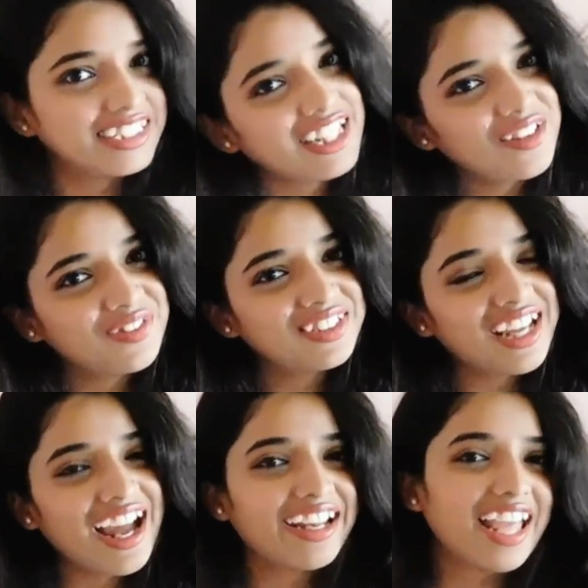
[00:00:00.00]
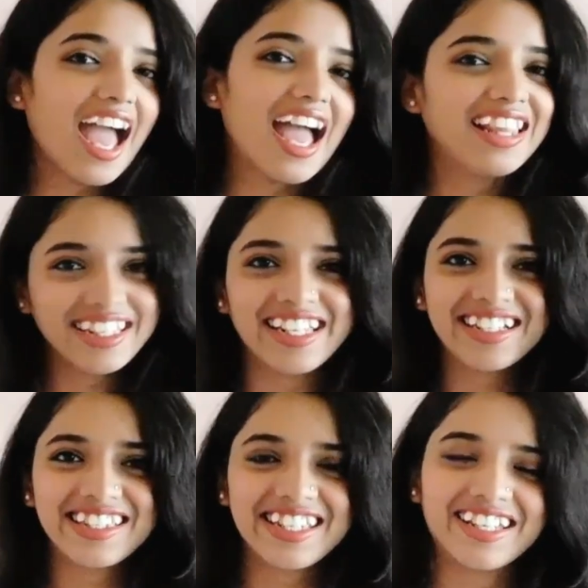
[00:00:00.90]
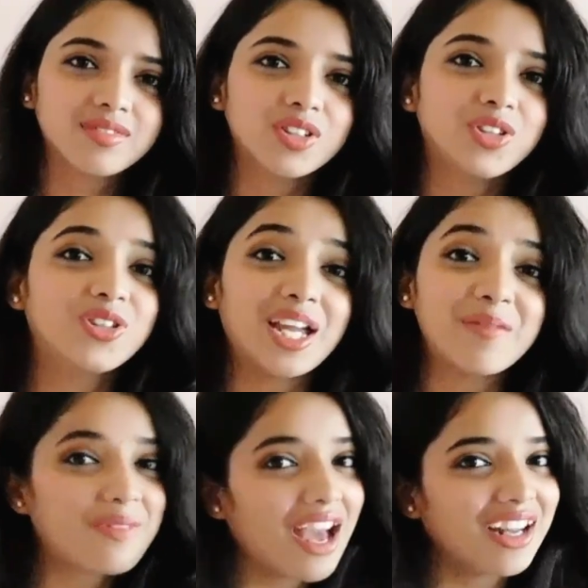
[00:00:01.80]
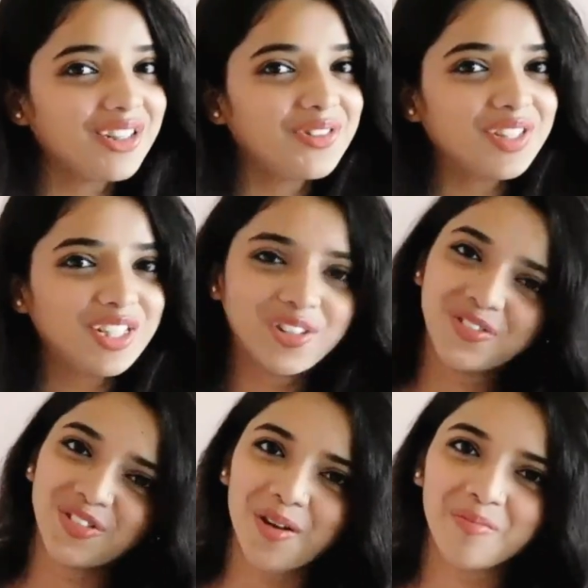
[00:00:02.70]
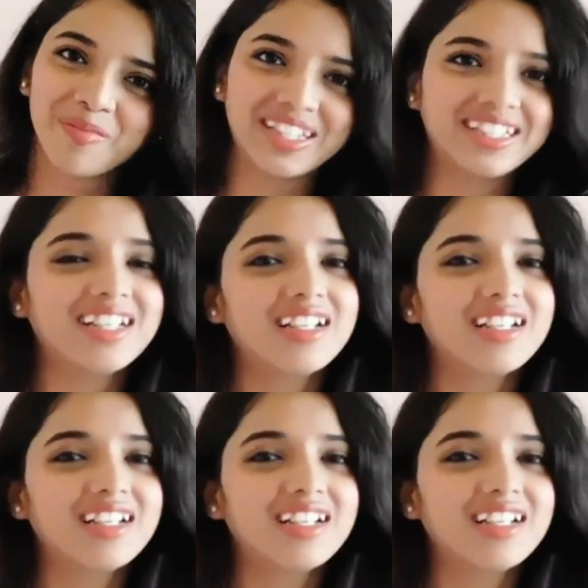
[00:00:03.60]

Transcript: the day after that and the next day to get brand new video from me.